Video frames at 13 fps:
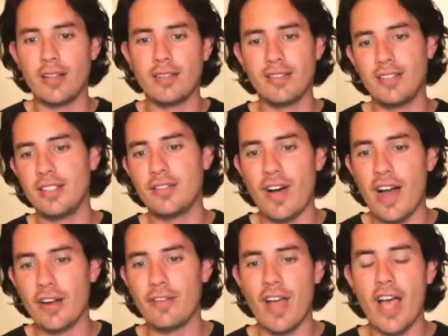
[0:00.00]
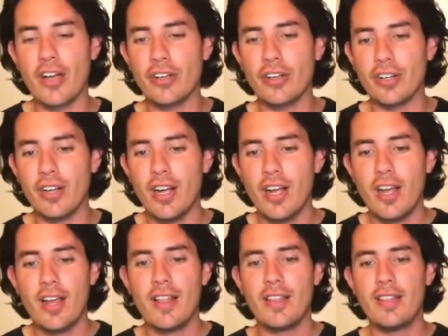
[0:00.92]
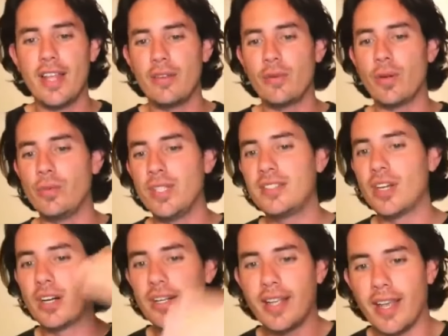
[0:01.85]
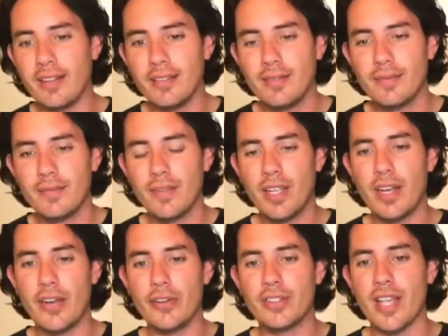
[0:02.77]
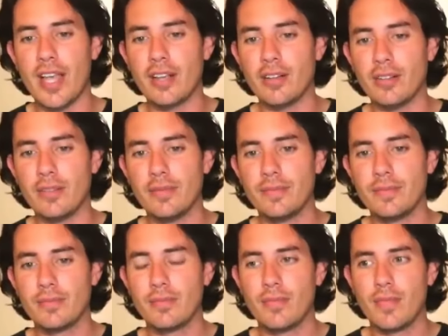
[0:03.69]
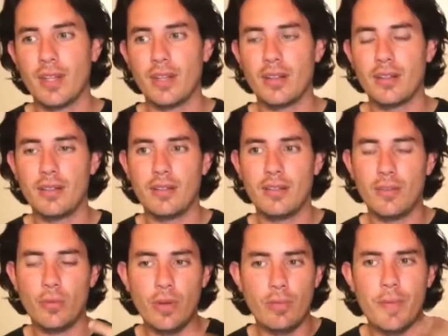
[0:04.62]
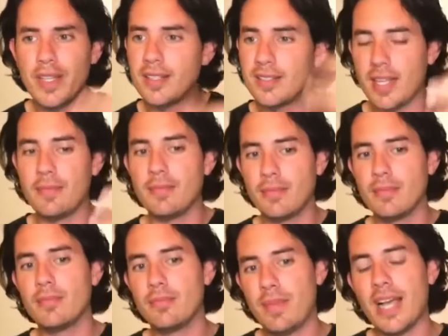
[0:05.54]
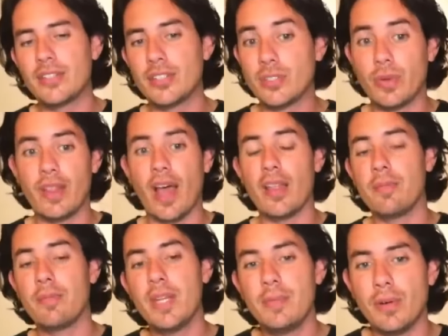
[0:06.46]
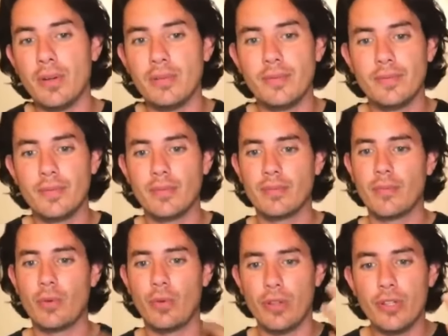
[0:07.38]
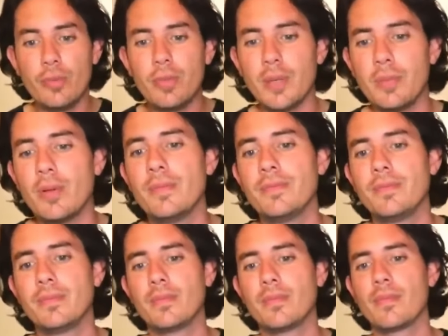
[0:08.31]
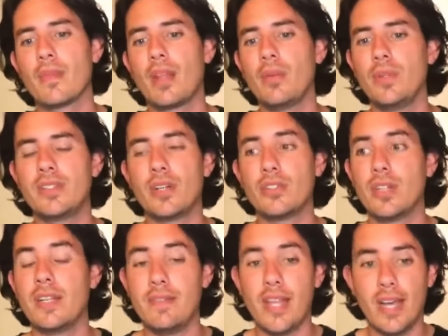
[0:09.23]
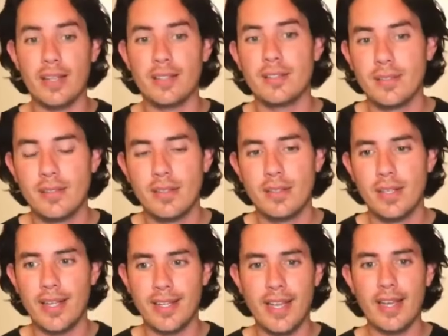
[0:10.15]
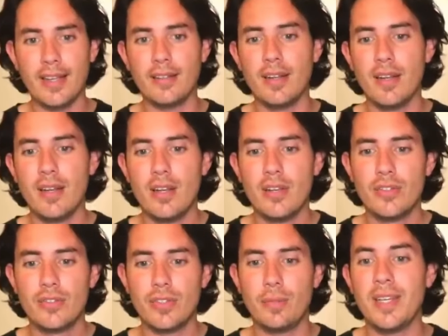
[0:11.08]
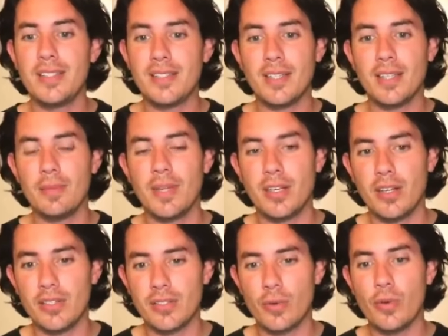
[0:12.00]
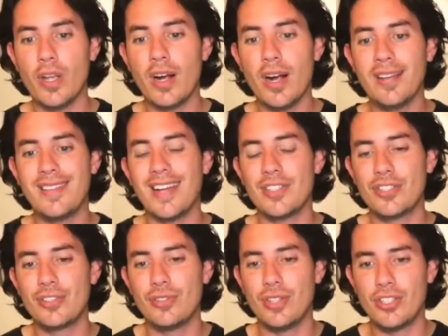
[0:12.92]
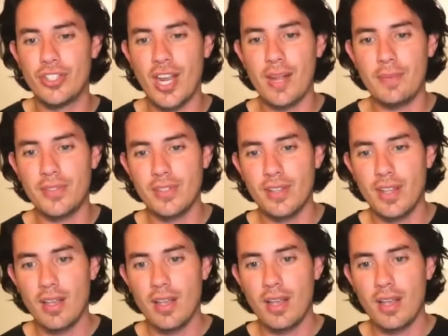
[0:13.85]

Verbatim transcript: like this fire of anger then when we start again in a new cycle we repeat the same patterns with other people with new people and we start to leave that again. So basically, because we are attached to the shapes